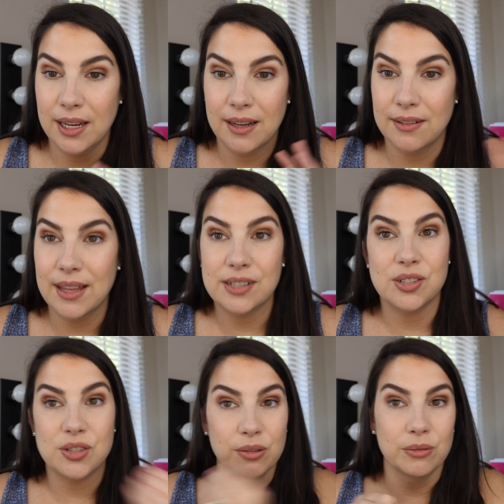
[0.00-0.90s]
and that's
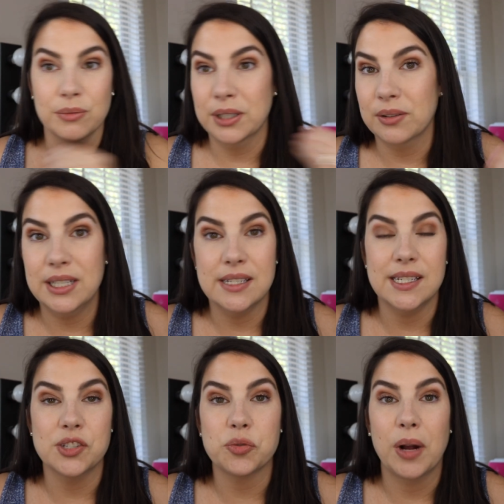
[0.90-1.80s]
just a real
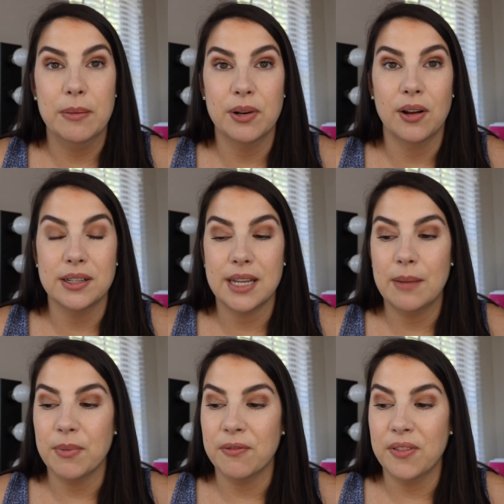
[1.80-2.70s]
easy swipe it on
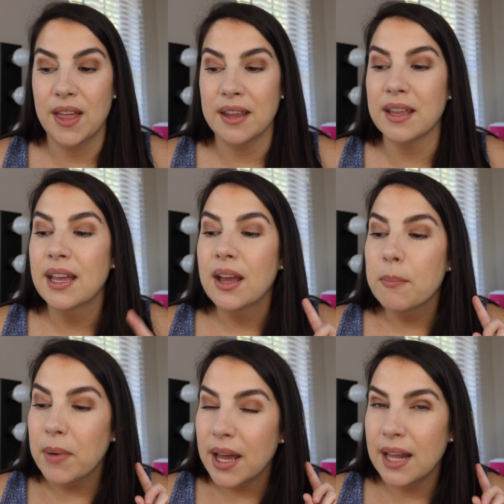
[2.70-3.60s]
type of thing.
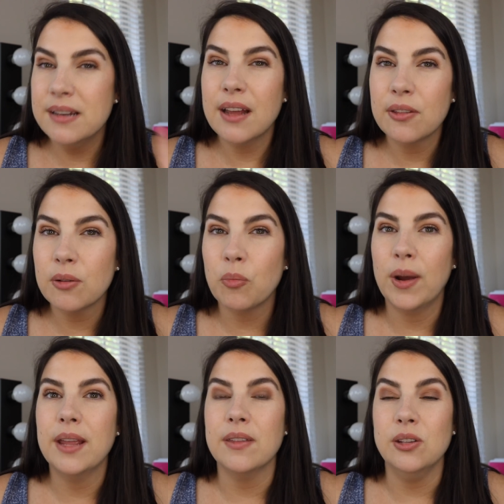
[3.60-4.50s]
But another
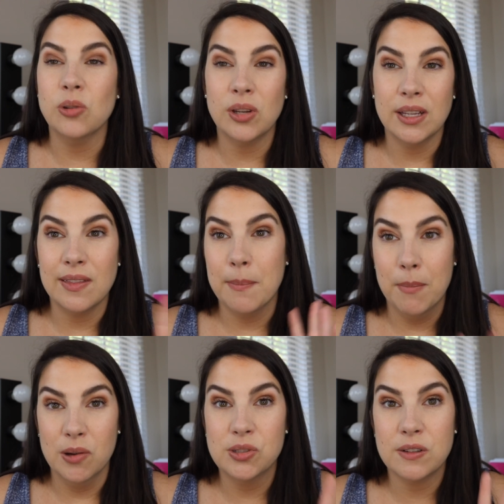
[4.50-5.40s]
way that you can get the
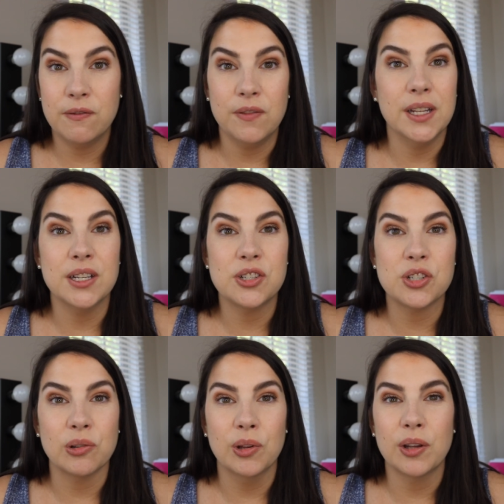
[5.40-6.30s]
most
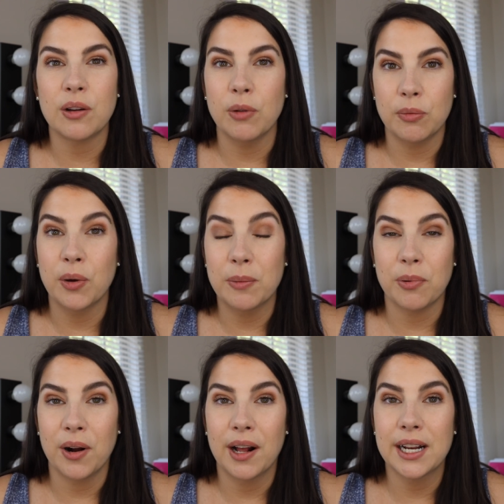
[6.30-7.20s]
finished look with one
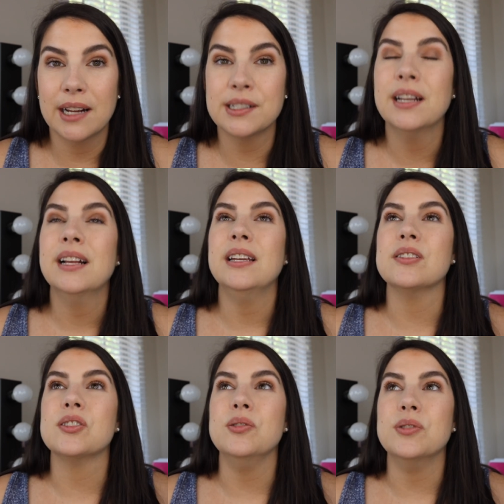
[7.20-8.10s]
product is to